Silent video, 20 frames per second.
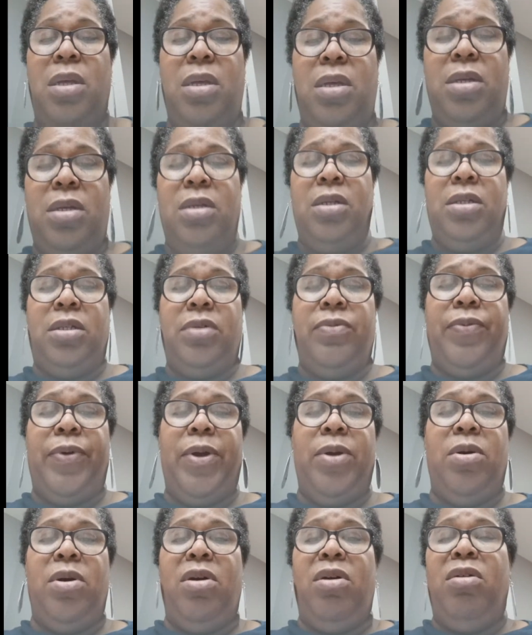It's a
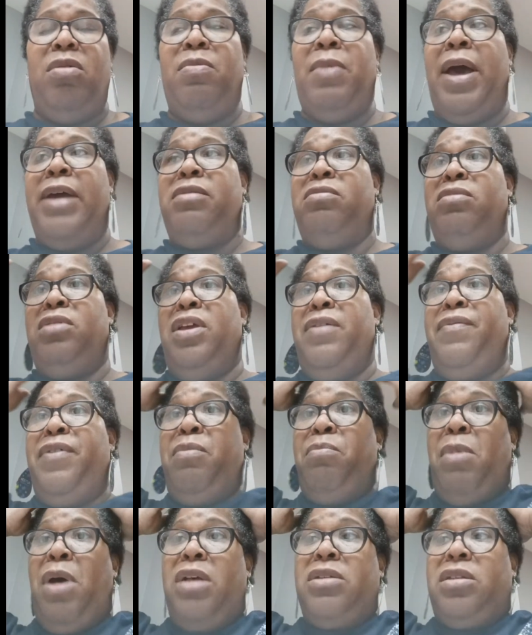real home. I don't live in a
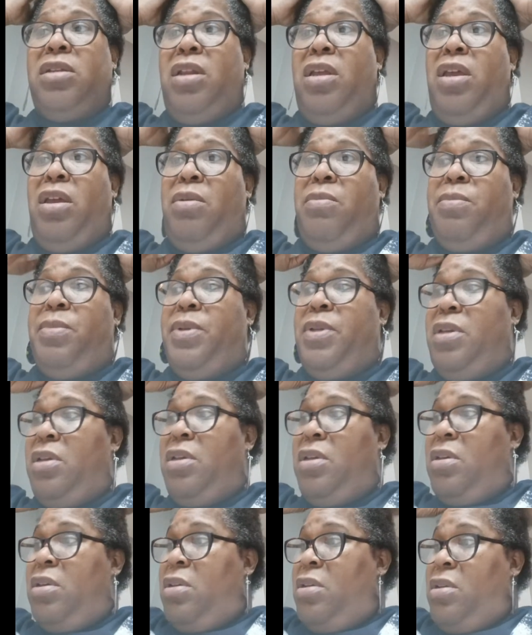mausoleum.
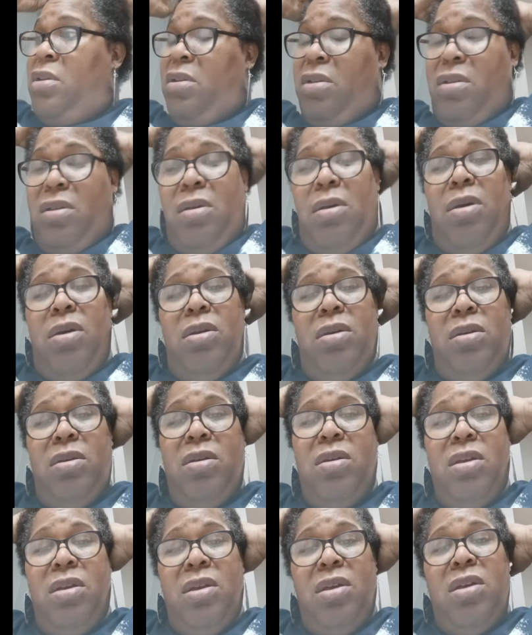
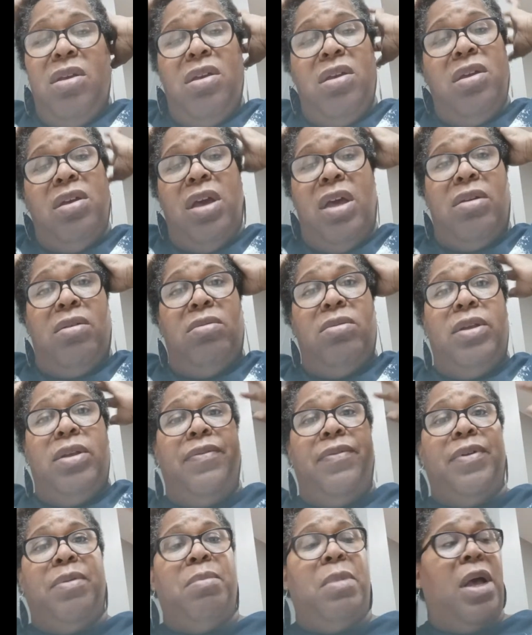I don't
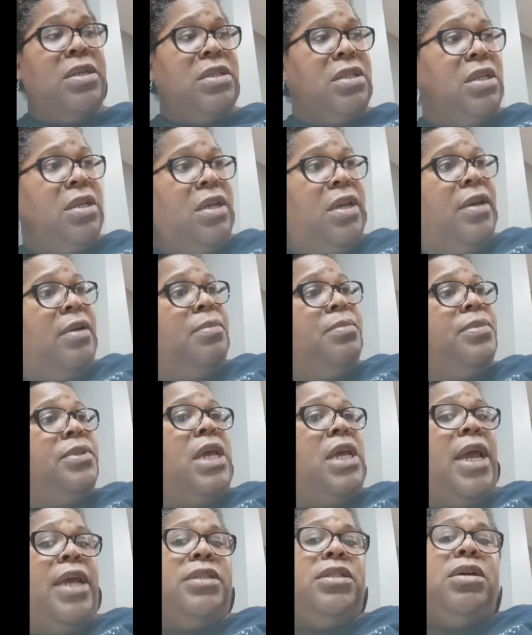live in a mausoleum
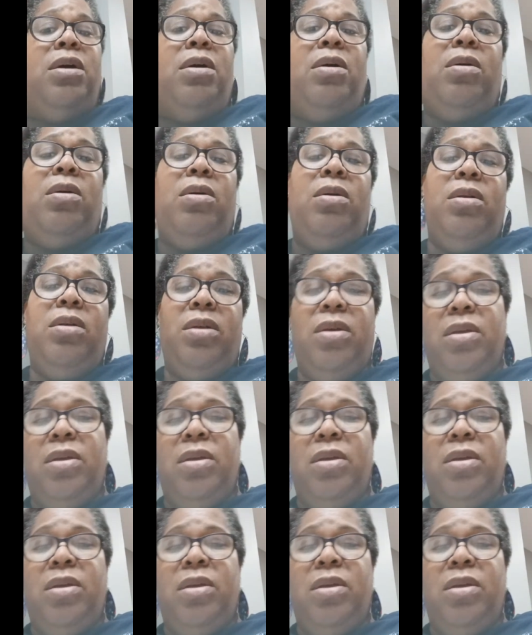at all.